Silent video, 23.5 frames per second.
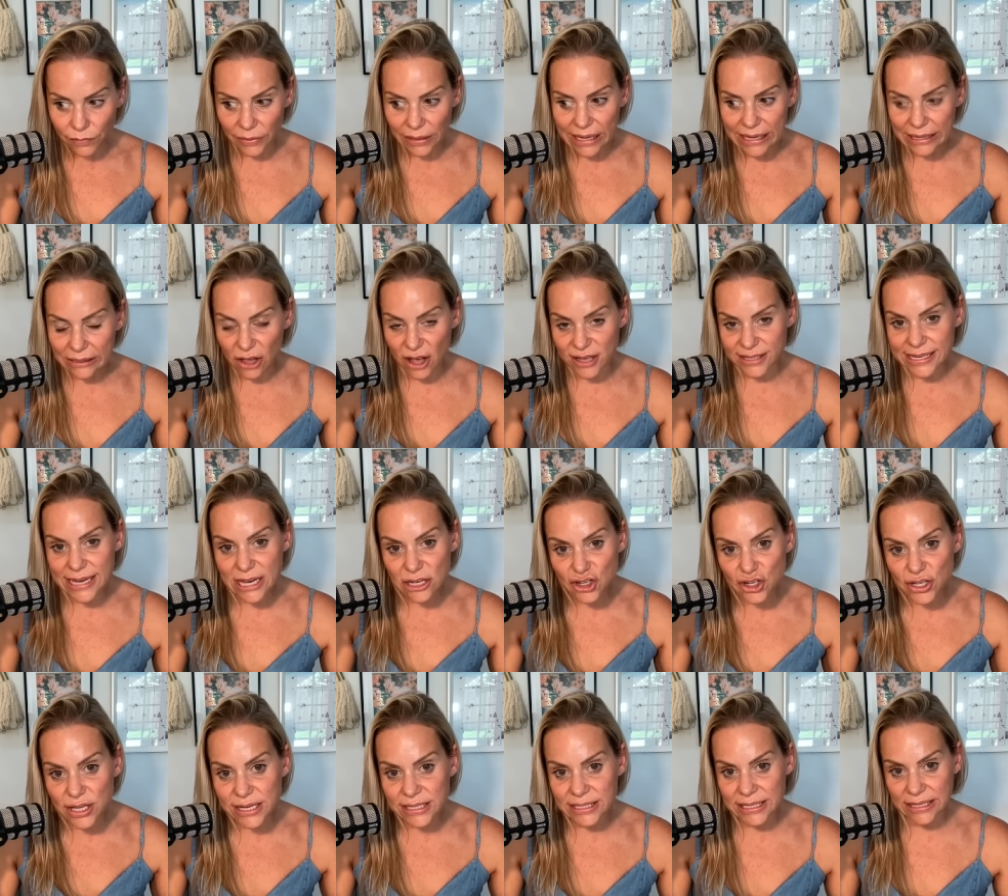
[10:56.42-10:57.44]
in Los
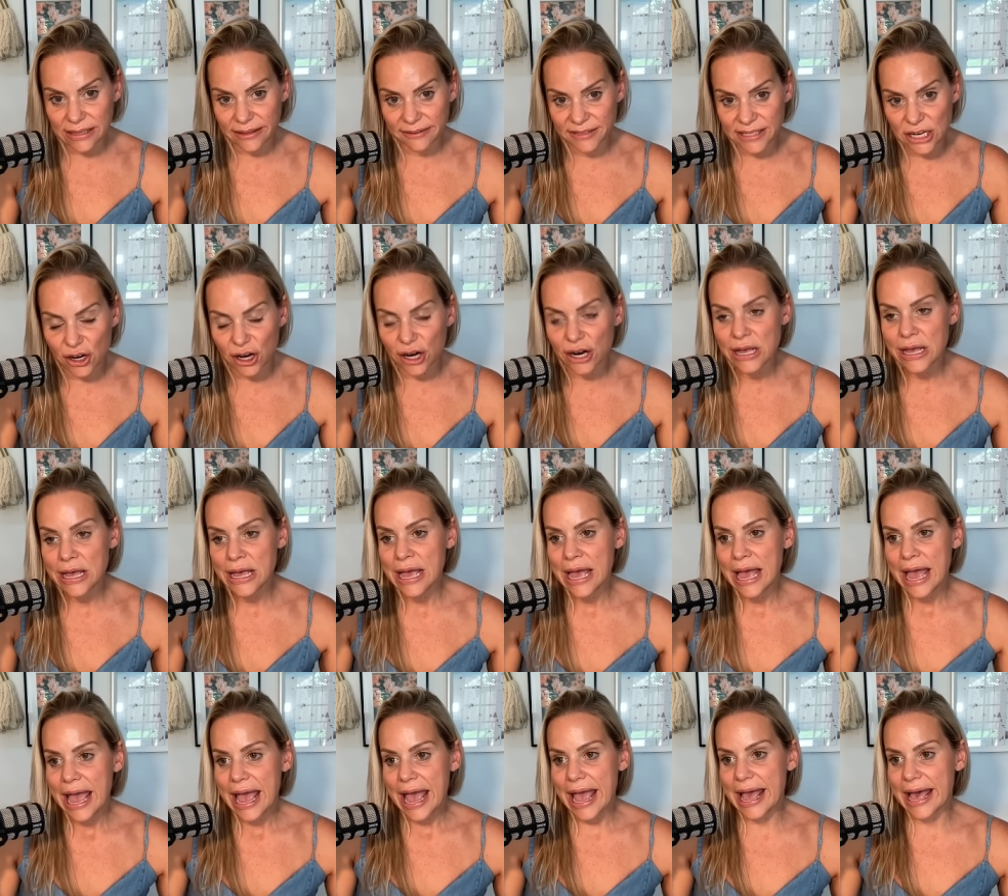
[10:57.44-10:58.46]
Angeles. He lives here.
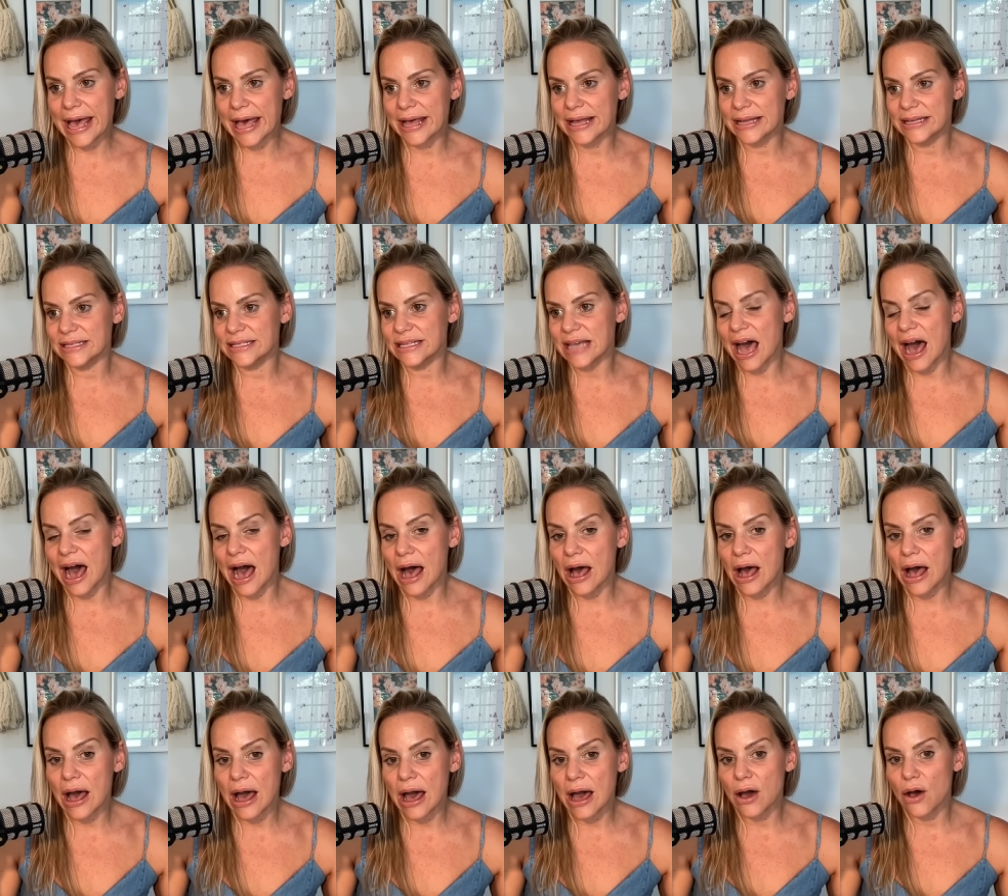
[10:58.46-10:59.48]
And
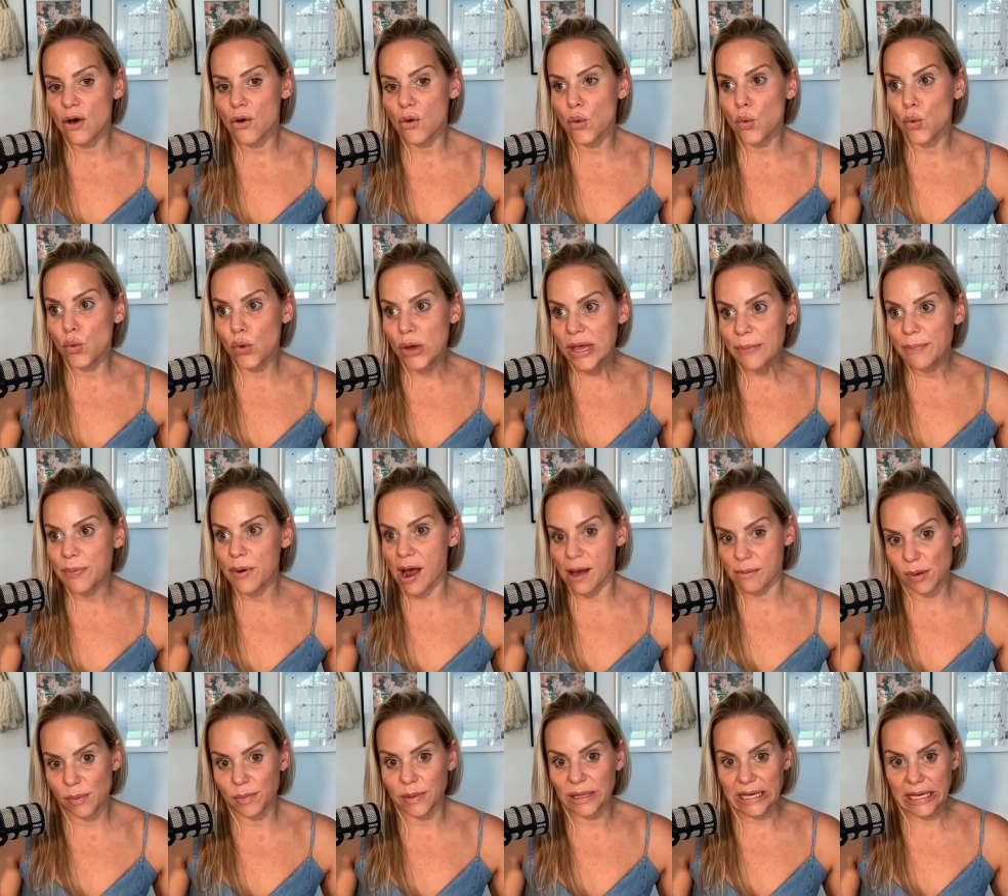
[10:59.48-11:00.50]
we
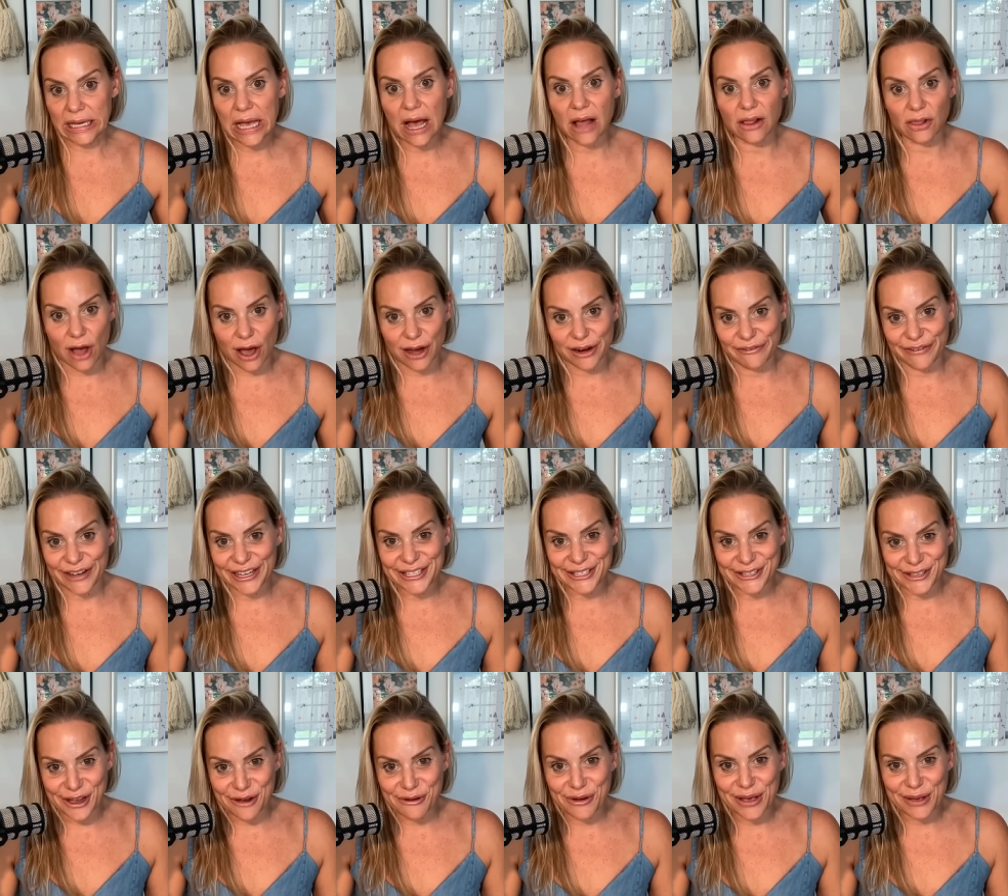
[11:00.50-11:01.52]
probably, a lot of us,
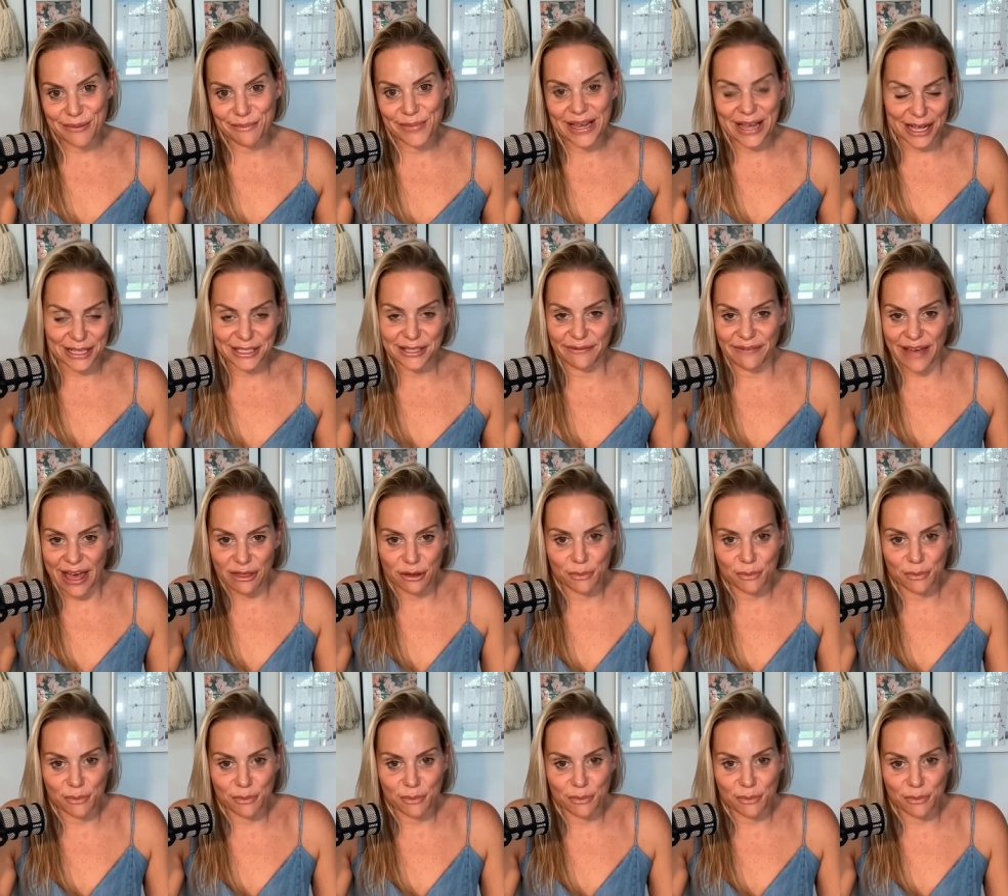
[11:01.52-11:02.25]
know him because of Heather